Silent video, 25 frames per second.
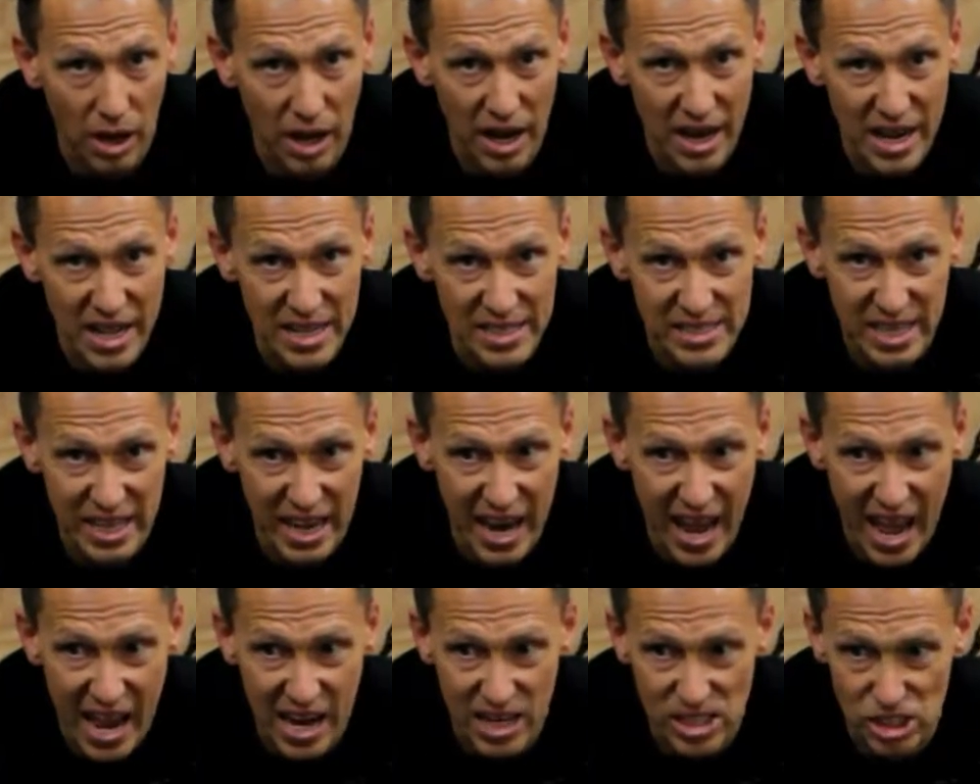and it's going
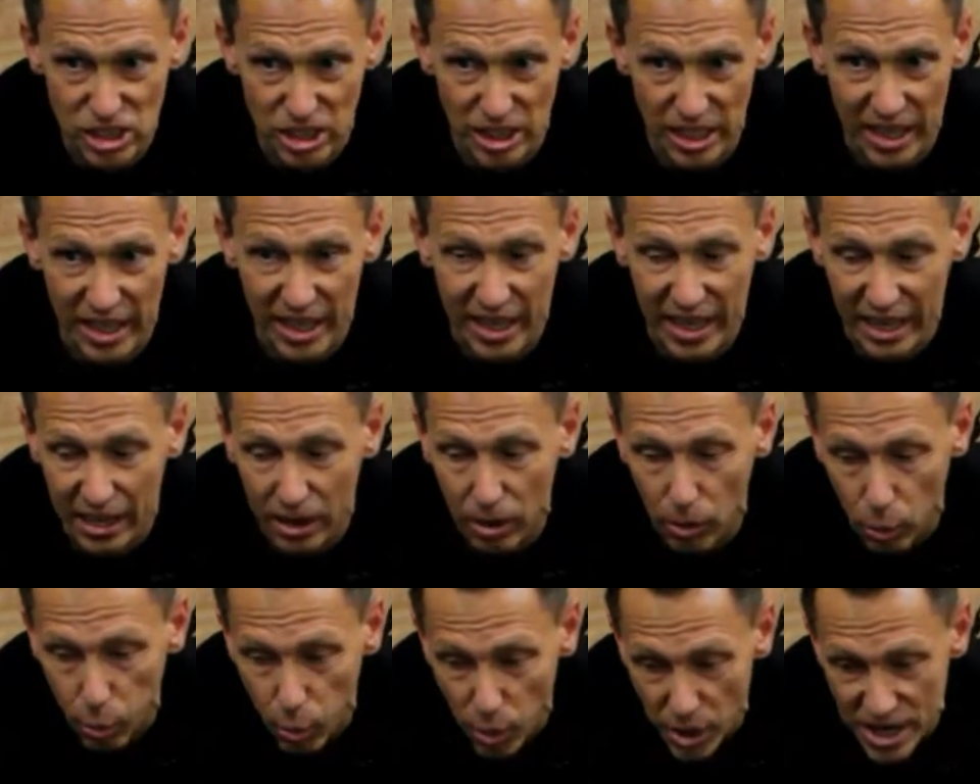to actually
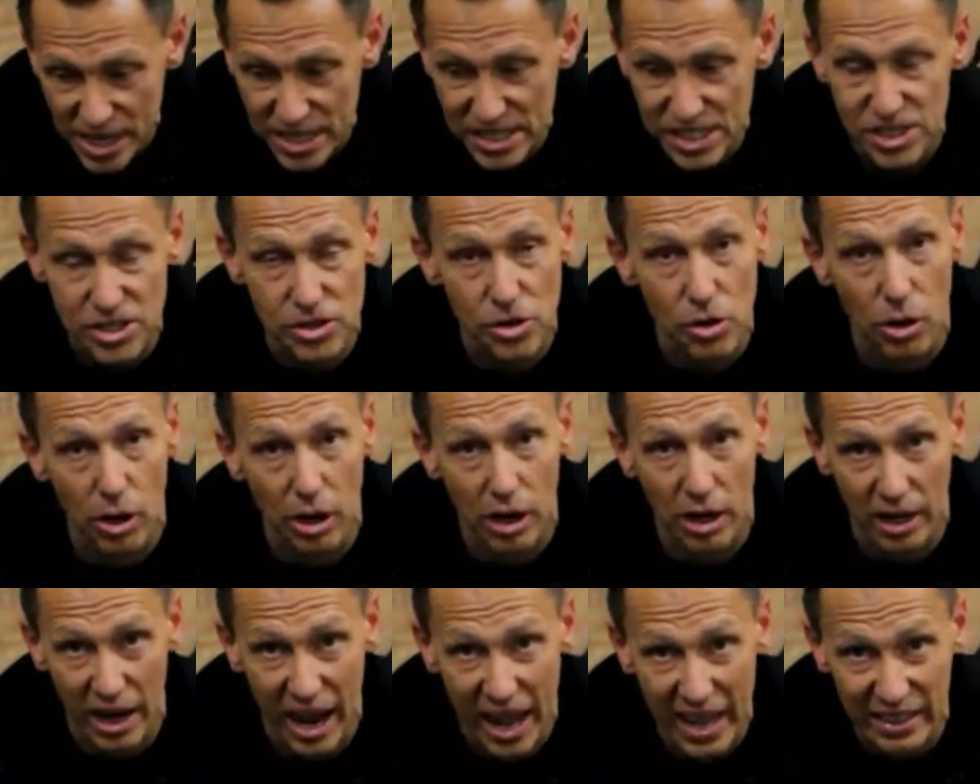increase
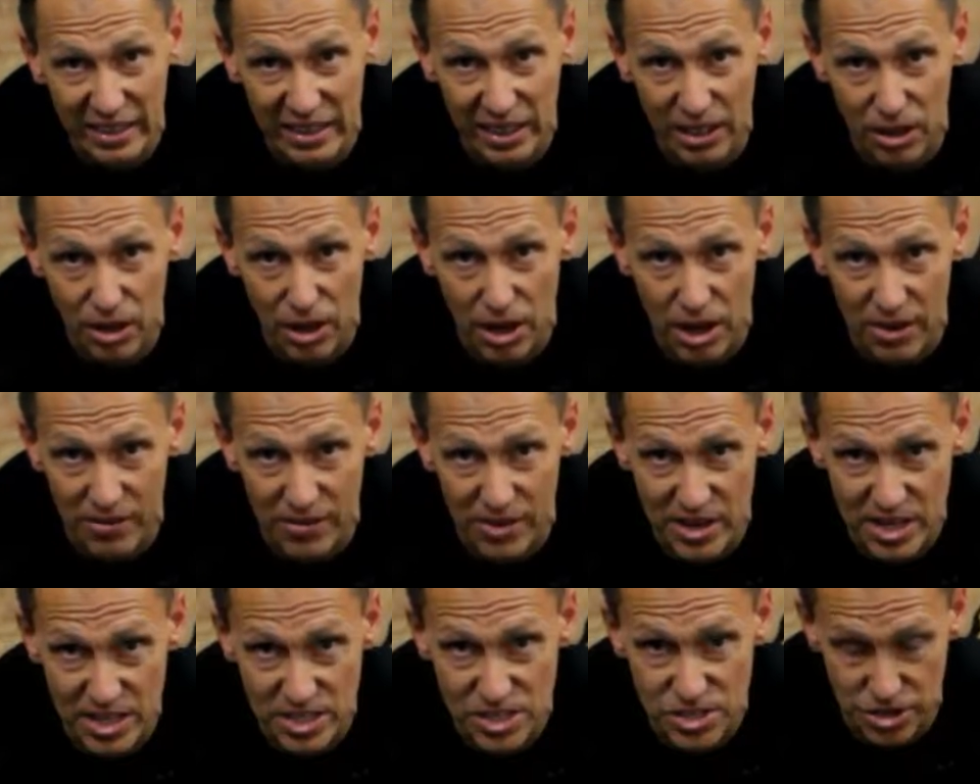your likelihood of
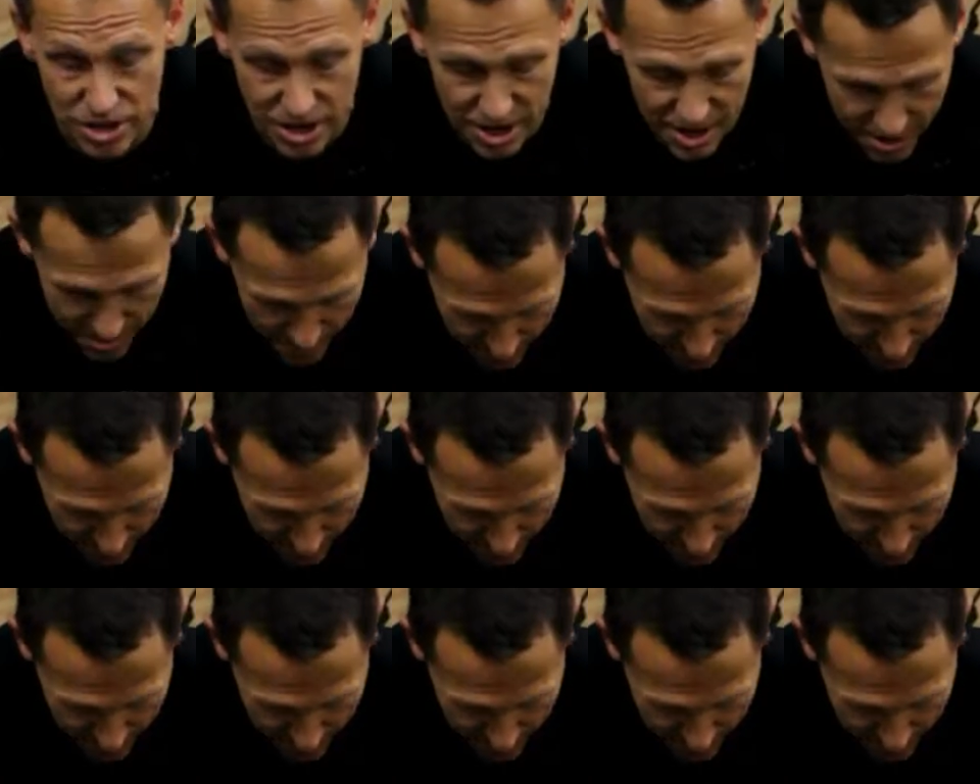an injury.